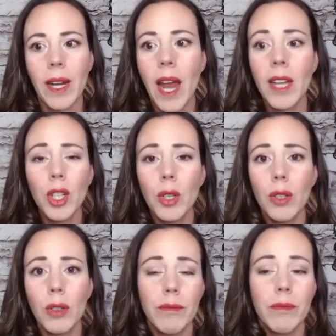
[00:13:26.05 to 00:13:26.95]
And
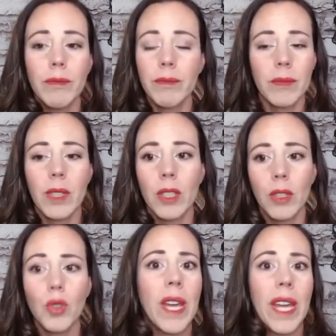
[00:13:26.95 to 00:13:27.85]

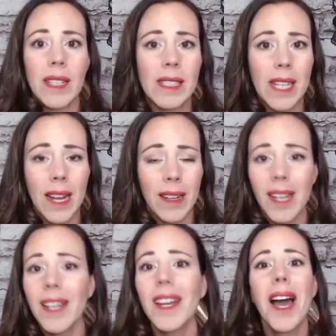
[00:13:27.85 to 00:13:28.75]
you can't stand it.